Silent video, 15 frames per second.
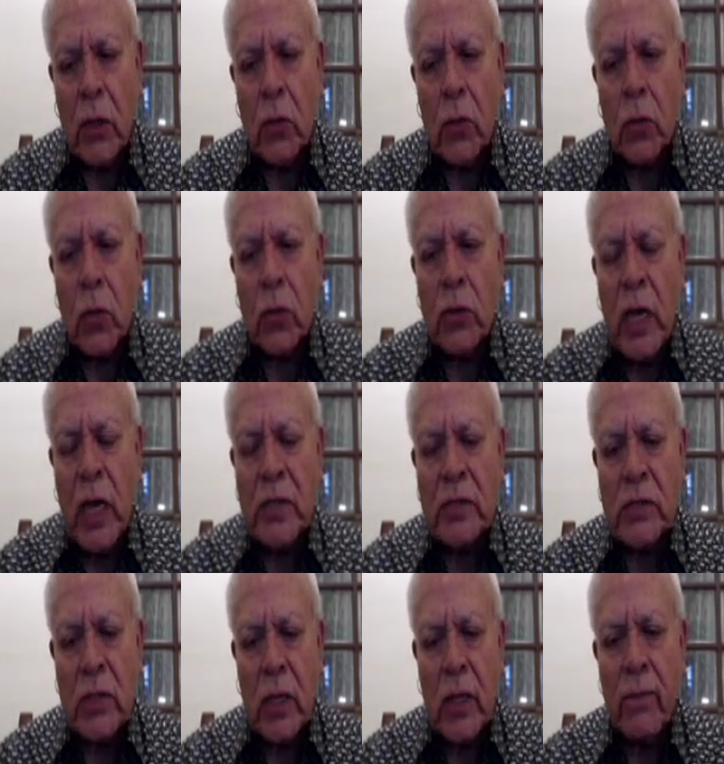You know
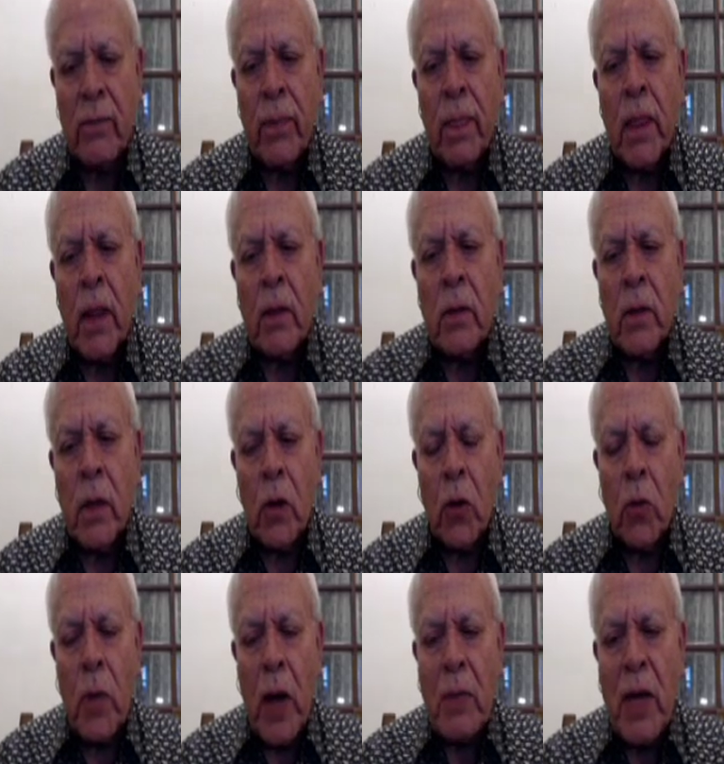that
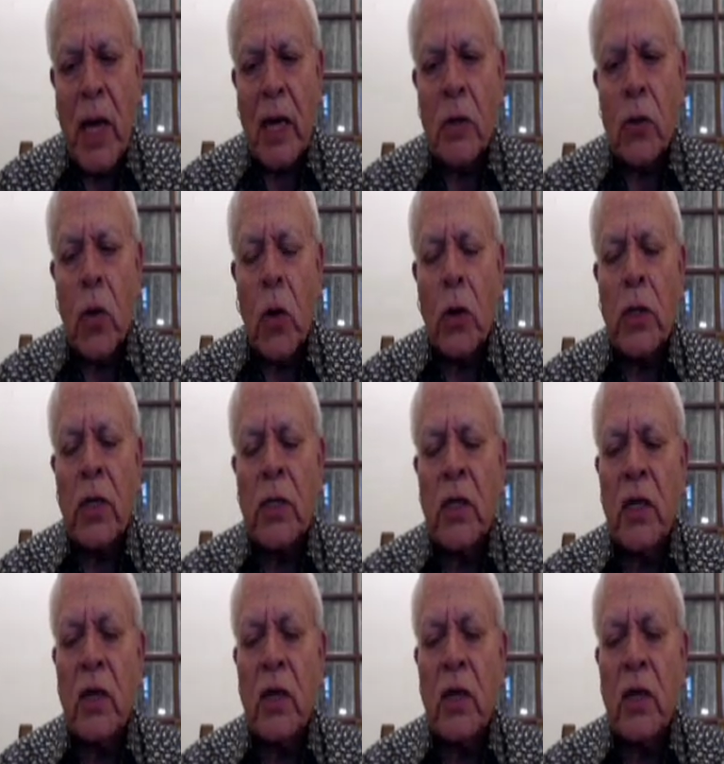Obama had called it the